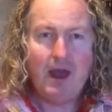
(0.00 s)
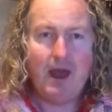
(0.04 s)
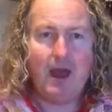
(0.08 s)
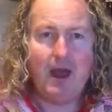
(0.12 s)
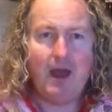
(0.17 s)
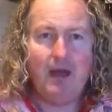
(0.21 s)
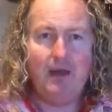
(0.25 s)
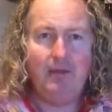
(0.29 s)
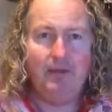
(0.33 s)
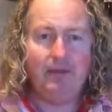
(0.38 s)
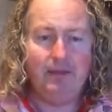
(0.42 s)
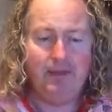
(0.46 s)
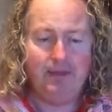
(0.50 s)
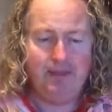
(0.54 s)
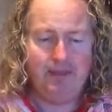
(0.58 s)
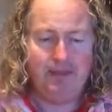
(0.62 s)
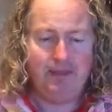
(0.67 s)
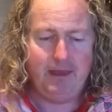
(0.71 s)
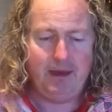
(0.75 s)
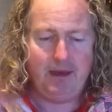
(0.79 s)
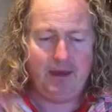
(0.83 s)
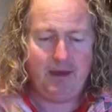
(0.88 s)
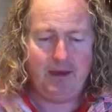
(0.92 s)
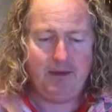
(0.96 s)

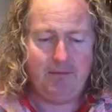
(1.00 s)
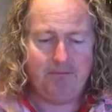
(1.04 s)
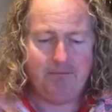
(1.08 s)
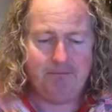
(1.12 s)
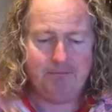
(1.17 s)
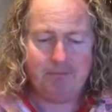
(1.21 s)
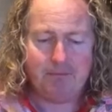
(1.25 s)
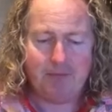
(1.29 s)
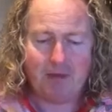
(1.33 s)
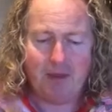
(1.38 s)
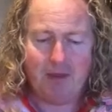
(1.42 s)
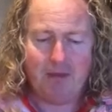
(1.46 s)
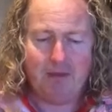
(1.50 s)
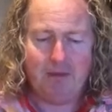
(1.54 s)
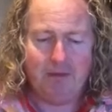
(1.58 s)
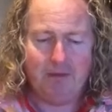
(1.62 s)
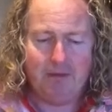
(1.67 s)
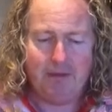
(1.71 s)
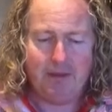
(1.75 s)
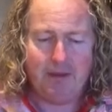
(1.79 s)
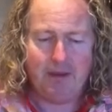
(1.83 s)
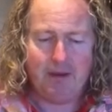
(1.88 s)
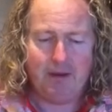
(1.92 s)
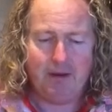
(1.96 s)
and
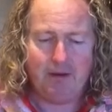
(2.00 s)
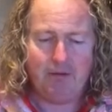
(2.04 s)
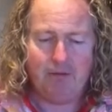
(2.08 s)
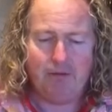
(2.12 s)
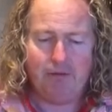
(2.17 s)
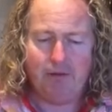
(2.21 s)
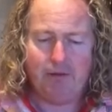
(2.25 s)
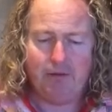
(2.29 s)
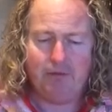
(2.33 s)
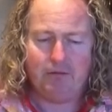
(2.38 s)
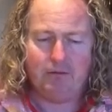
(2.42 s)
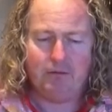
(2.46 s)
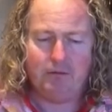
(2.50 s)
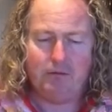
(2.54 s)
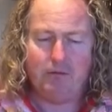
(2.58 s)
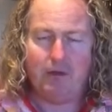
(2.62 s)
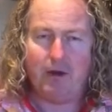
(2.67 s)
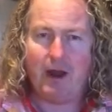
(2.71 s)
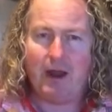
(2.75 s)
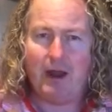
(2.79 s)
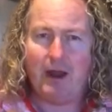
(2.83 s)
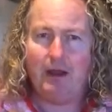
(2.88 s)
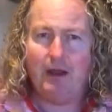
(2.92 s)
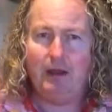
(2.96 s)
there's a
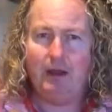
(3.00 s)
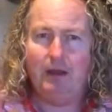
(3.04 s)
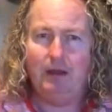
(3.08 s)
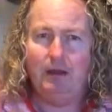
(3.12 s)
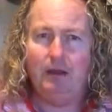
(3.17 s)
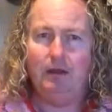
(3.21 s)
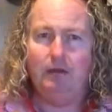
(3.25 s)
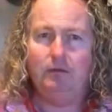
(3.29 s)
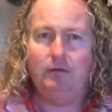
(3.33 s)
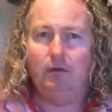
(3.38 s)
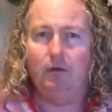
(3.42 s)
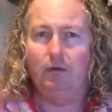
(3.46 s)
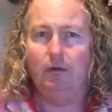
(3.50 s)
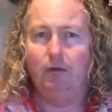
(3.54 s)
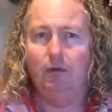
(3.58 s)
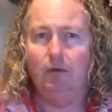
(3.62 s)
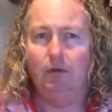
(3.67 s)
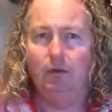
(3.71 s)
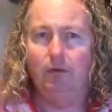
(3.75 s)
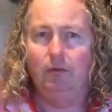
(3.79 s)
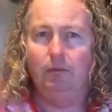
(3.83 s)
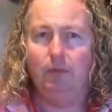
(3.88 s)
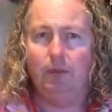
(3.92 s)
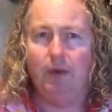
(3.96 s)
grey
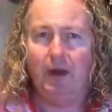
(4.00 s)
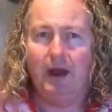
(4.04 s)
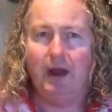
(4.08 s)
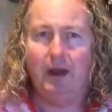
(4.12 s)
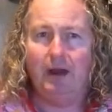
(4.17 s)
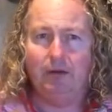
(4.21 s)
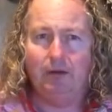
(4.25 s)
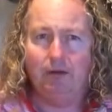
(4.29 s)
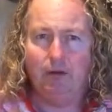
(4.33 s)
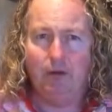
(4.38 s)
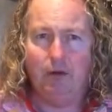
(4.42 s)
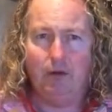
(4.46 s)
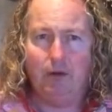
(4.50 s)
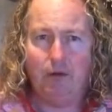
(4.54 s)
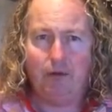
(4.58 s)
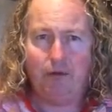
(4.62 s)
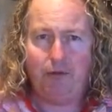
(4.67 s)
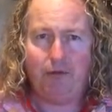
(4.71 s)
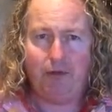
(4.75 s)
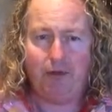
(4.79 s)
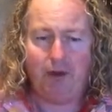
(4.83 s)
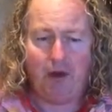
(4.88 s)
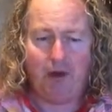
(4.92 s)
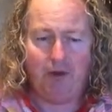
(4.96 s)
to brown
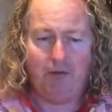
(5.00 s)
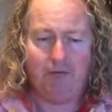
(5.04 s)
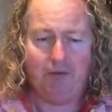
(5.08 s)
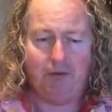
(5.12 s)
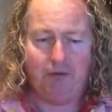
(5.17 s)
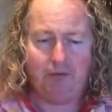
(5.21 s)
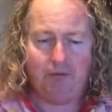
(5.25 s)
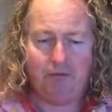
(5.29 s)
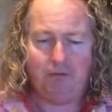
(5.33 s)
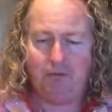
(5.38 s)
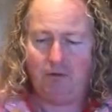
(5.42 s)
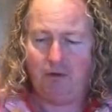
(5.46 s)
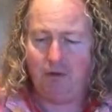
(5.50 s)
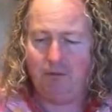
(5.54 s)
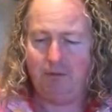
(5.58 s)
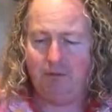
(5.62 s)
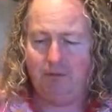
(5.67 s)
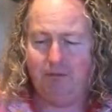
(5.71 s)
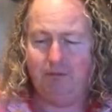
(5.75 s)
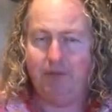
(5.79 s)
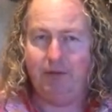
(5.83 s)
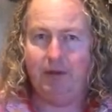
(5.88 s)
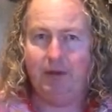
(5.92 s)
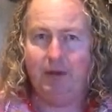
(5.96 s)
earth over the top
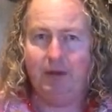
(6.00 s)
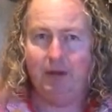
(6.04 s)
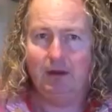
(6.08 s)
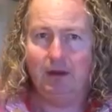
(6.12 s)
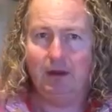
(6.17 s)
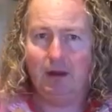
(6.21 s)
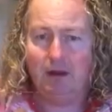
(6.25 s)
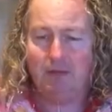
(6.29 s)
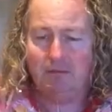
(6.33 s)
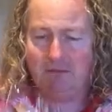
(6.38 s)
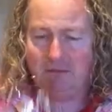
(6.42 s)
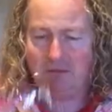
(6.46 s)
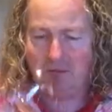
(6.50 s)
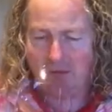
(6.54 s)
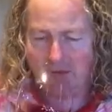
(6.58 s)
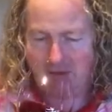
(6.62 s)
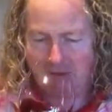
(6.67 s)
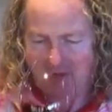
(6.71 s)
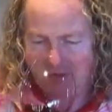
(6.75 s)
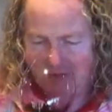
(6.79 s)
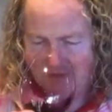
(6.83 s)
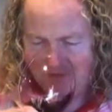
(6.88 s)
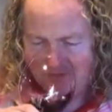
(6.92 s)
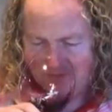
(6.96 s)
of the limestone
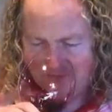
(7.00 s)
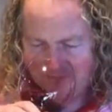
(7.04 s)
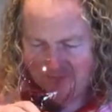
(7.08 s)
there.